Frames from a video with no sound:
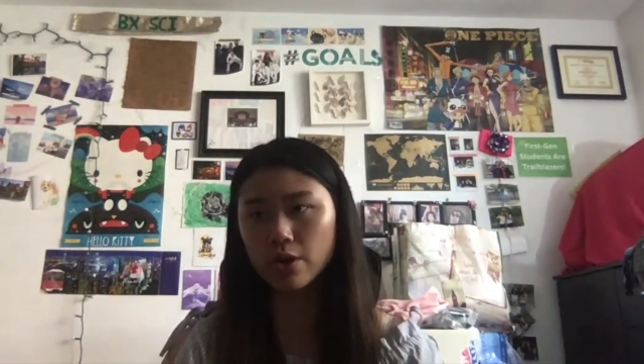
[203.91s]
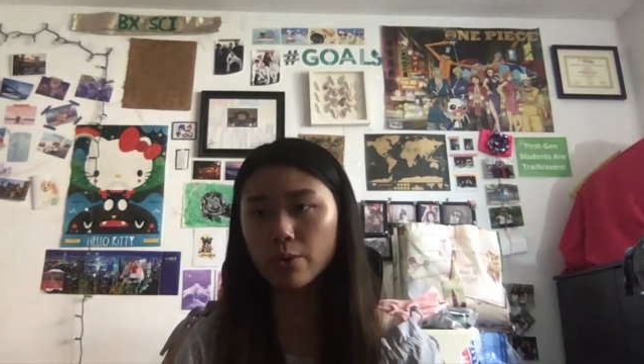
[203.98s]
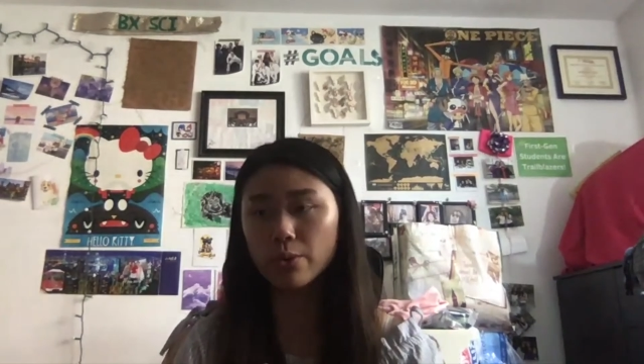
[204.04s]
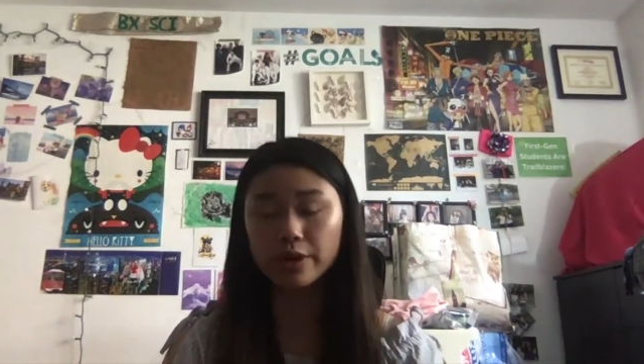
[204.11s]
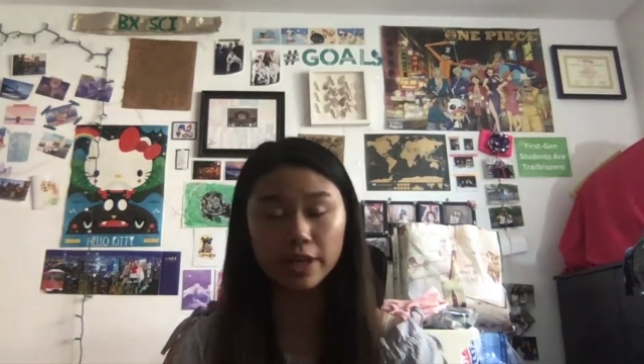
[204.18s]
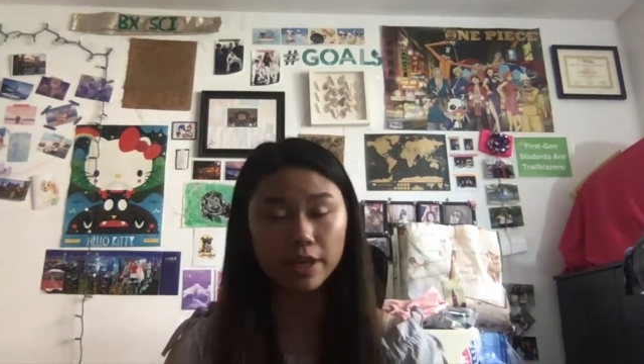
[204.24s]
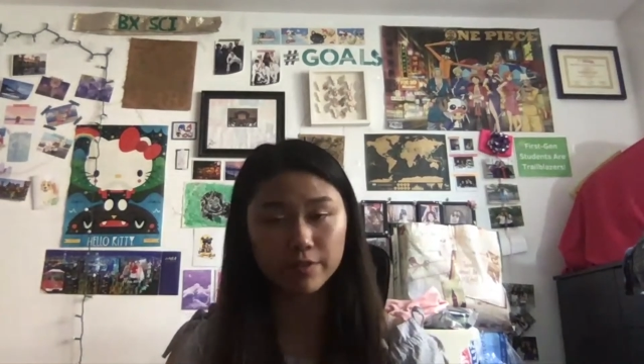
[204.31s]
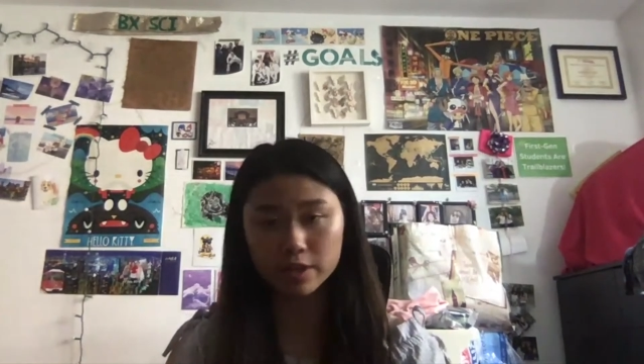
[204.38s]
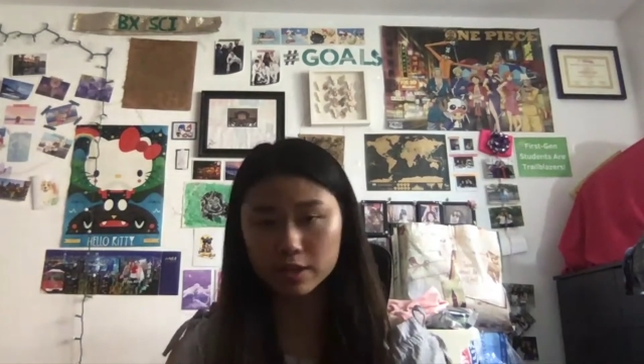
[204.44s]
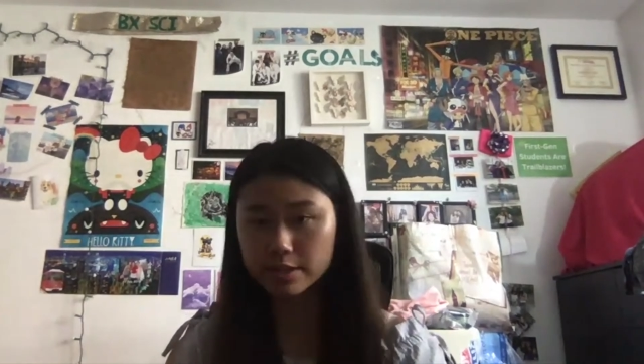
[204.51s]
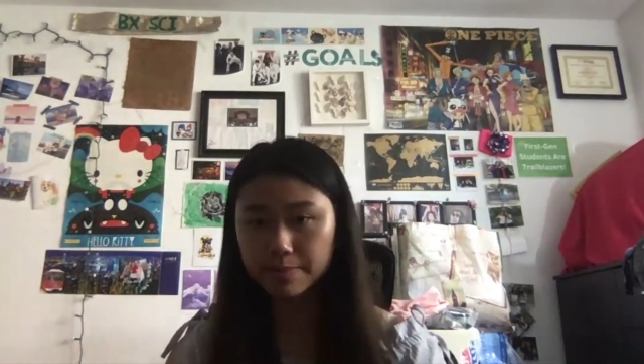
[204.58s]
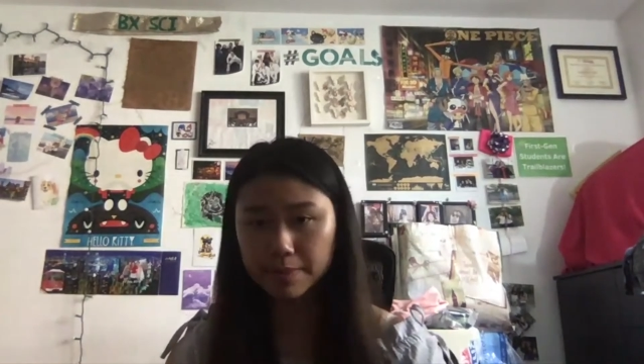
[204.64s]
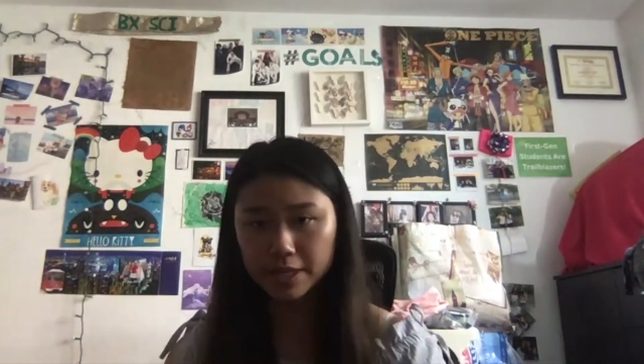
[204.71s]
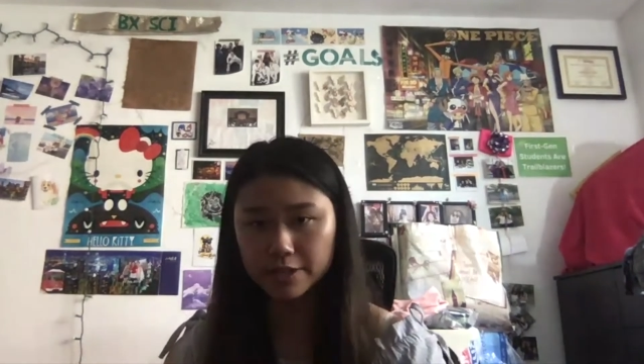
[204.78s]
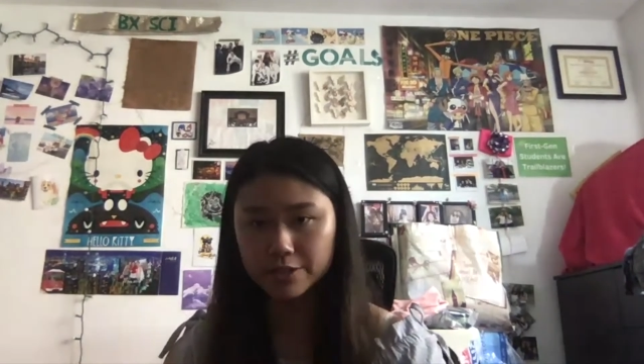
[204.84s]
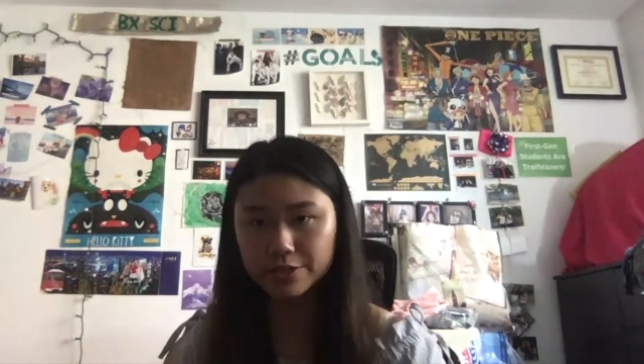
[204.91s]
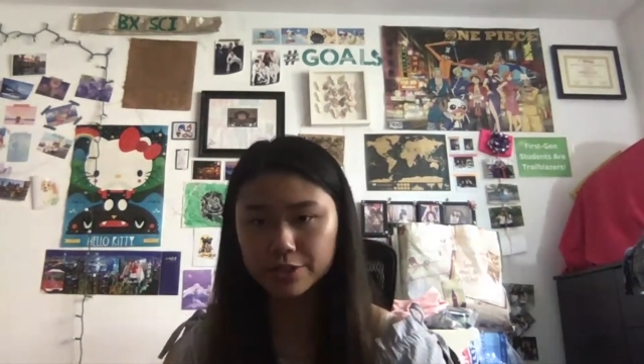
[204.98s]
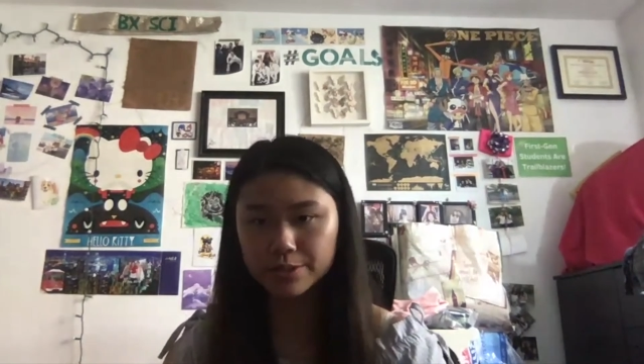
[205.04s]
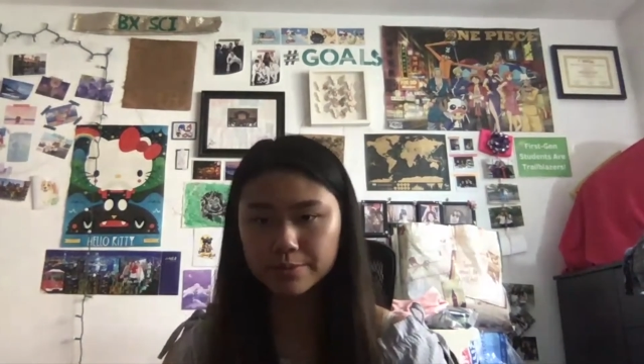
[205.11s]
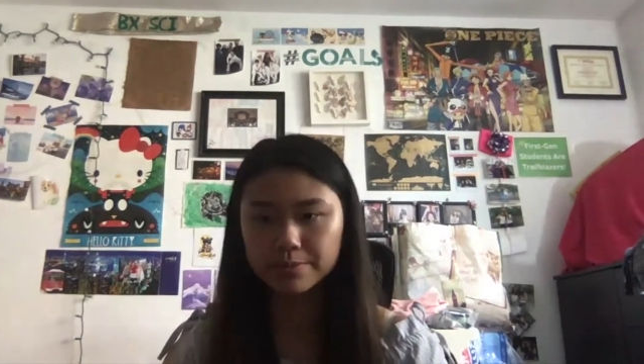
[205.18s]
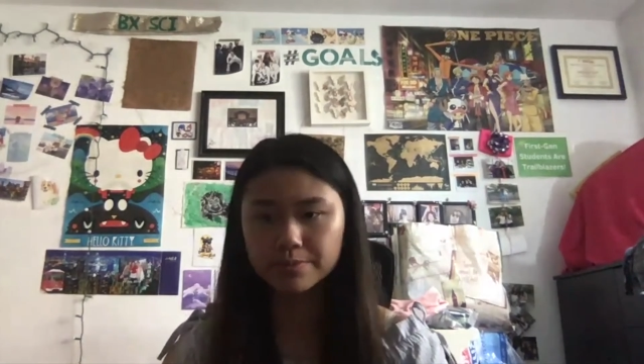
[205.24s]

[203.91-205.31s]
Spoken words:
or giving a speech?